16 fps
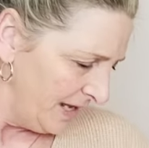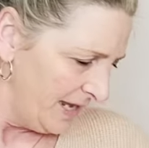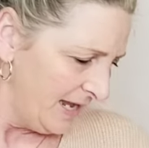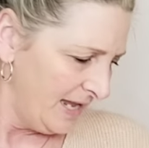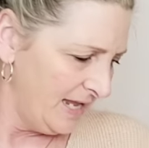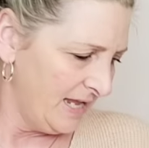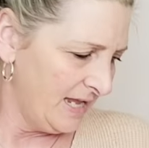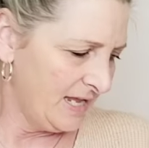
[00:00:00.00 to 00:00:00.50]

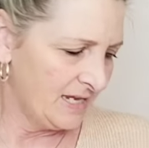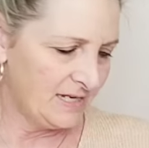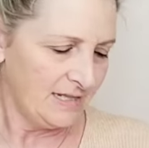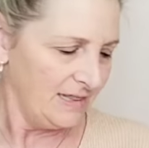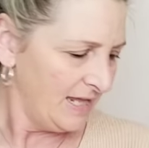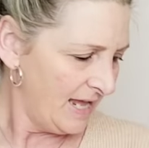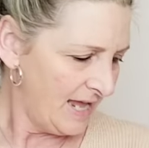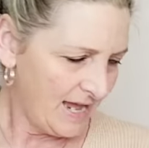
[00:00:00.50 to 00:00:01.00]
And
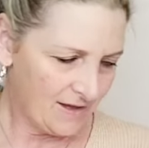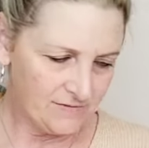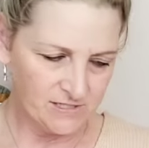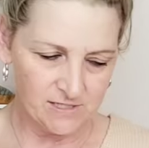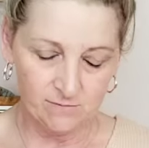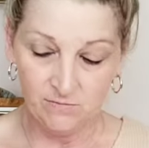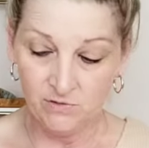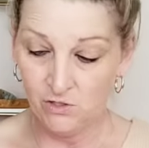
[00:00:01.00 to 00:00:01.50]
they have
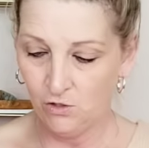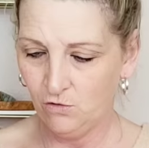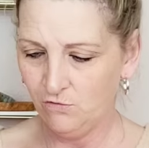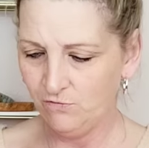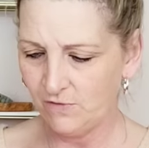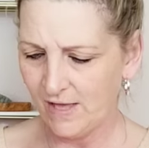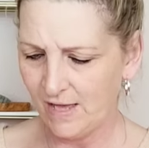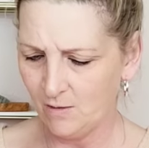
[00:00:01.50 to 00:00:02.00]
some new
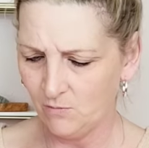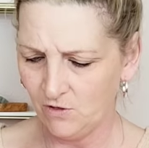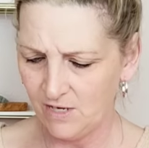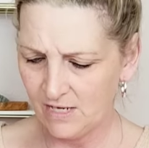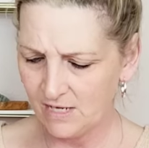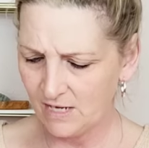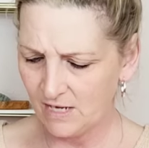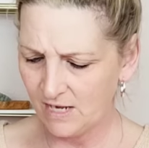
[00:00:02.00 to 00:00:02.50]

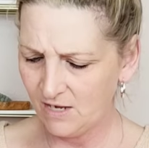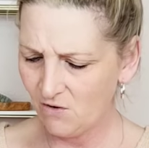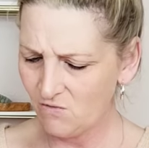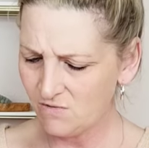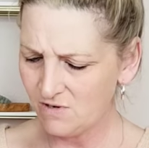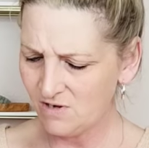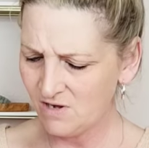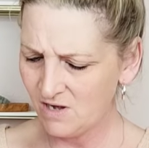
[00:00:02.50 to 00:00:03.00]
fabric. I
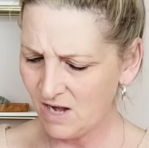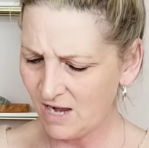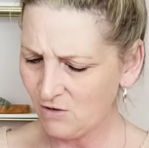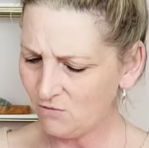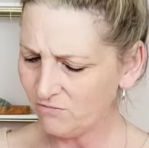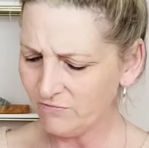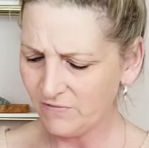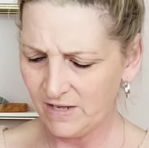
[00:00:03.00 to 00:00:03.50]
don't, I
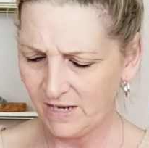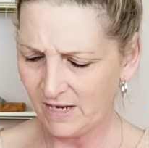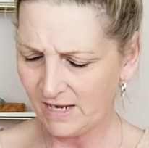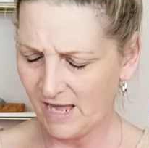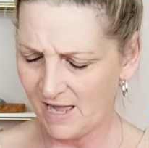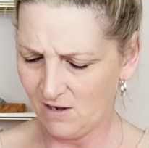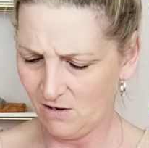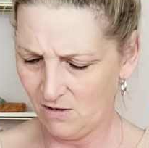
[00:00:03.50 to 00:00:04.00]
don't think I
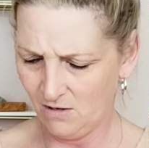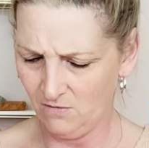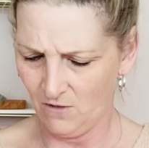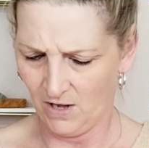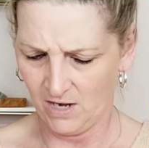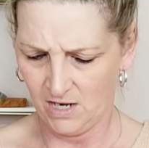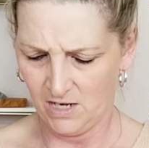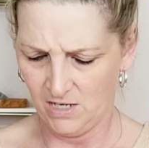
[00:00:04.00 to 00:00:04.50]
got all the
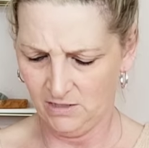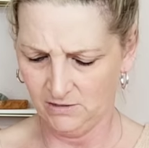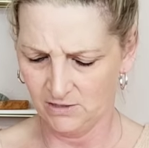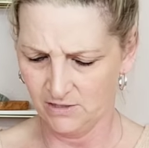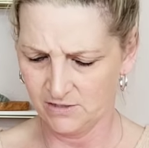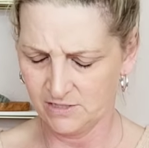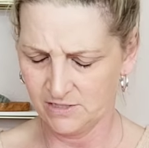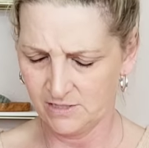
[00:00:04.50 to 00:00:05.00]

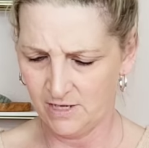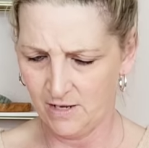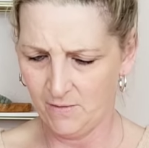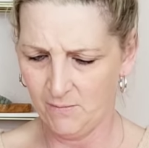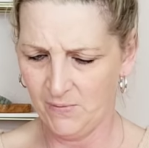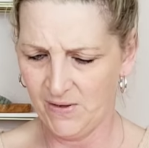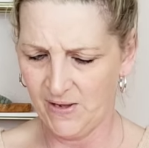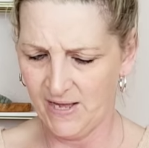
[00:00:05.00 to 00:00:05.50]
colors,
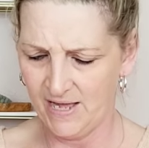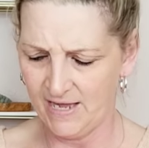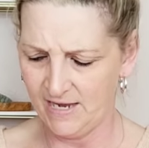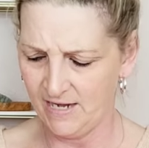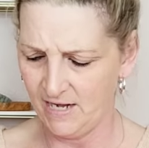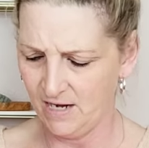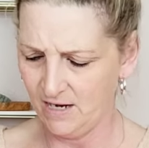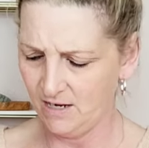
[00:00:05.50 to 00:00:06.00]
but
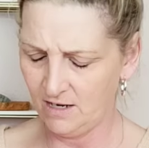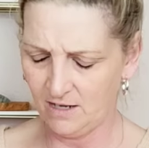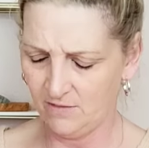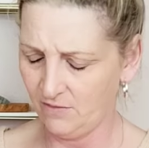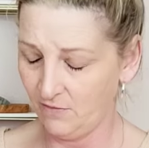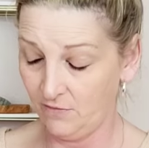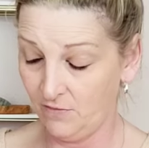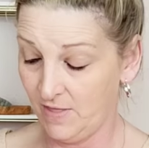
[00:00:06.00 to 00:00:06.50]

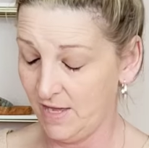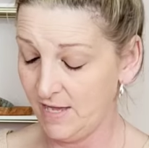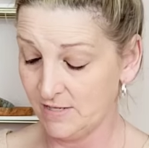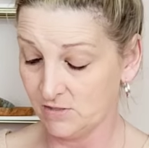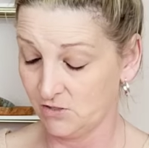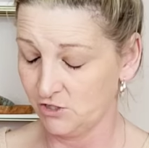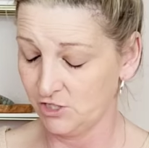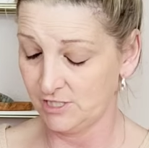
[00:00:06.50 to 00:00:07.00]
these
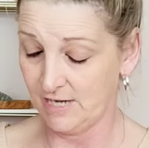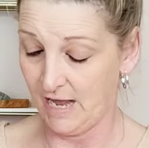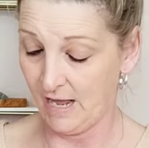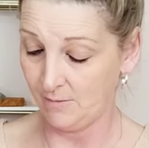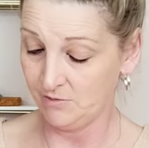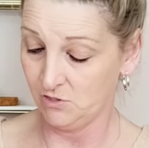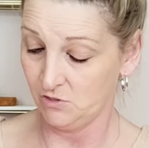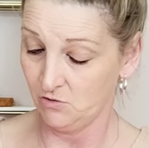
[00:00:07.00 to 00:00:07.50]
are just
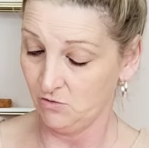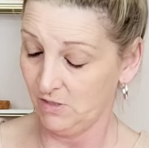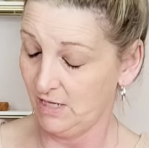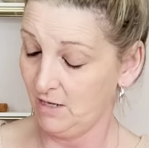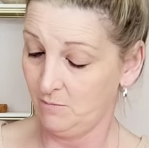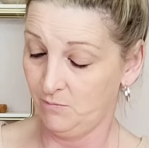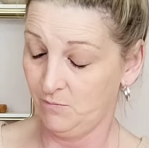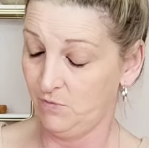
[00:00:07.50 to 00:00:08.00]

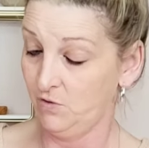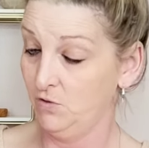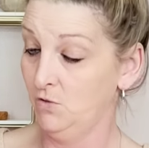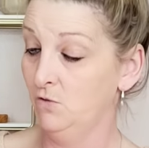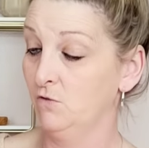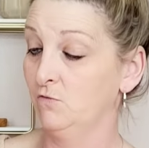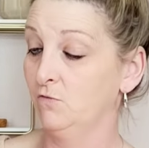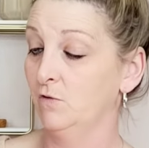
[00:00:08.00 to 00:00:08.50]
absolutely
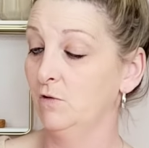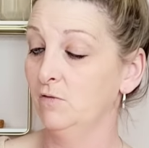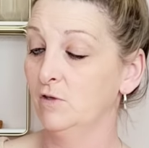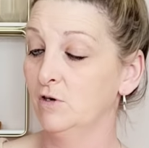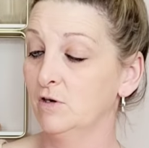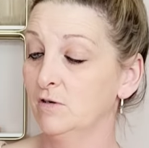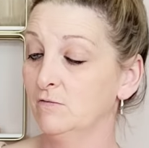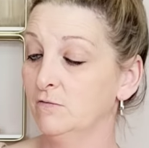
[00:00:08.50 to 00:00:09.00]
beautiful.
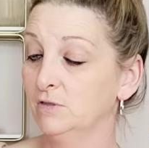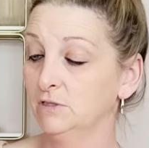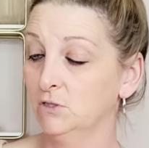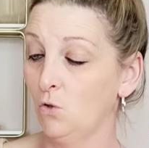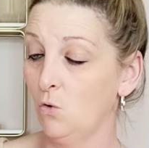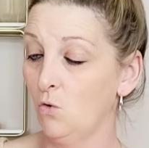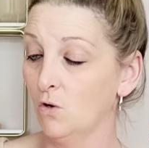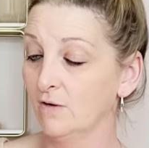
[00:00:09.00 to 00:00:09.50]
They're
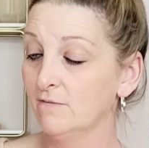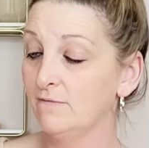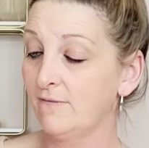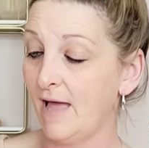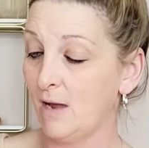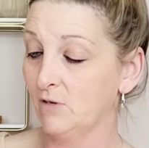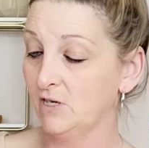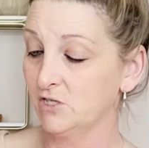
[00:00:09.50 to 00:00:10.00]
velour
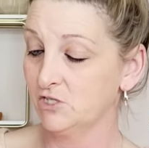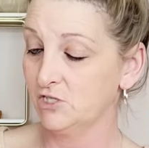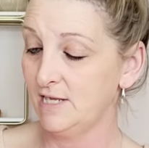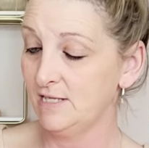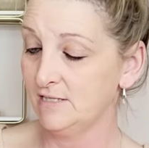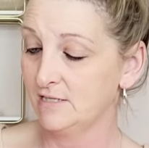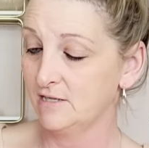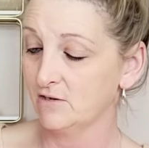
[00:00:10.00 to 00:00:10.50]
fabric
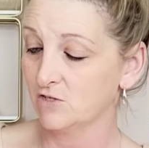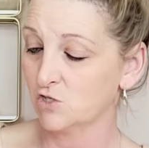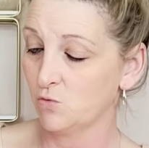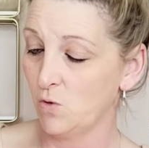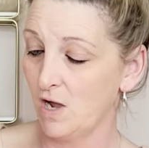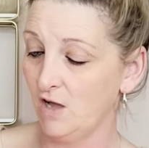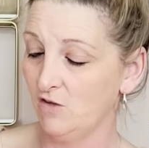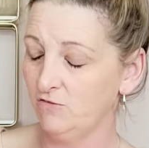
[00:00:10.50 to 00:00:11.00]
sheets. They're
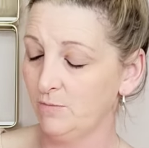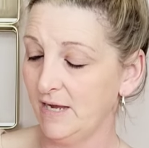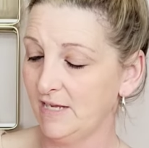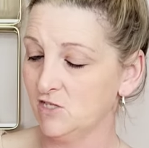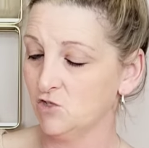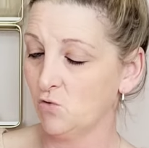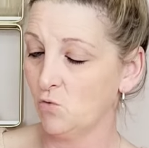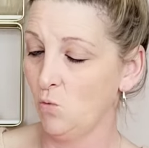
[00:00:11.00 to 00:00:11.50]
twelve by
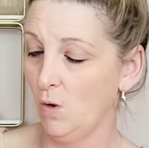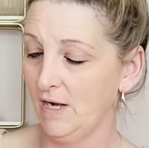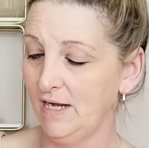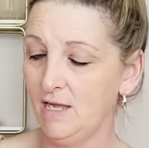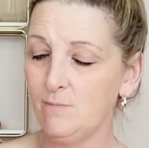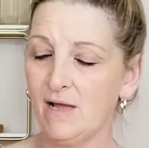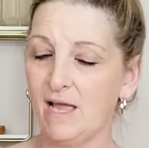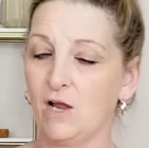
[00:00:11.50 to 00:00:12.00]

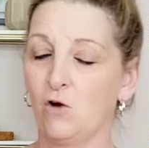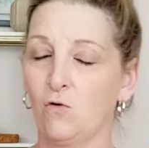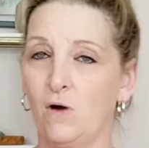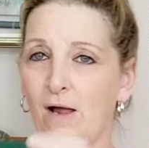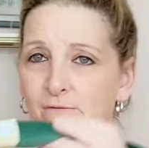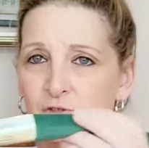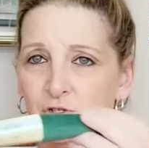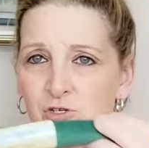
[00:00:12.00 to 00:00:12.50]
twenty by
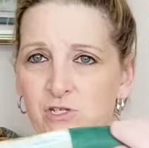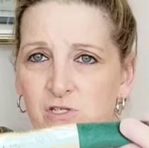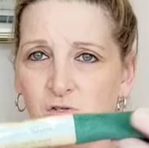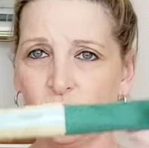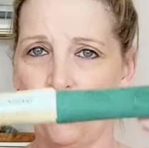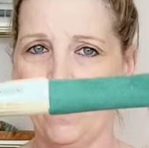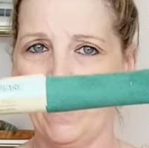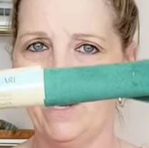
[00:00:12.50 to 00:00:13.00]
Crafter
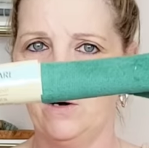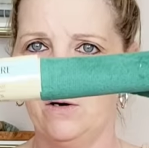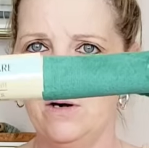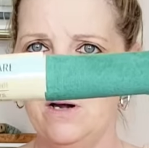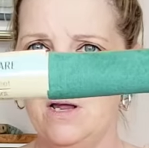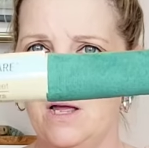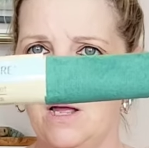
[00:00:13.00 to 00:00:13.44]
Square.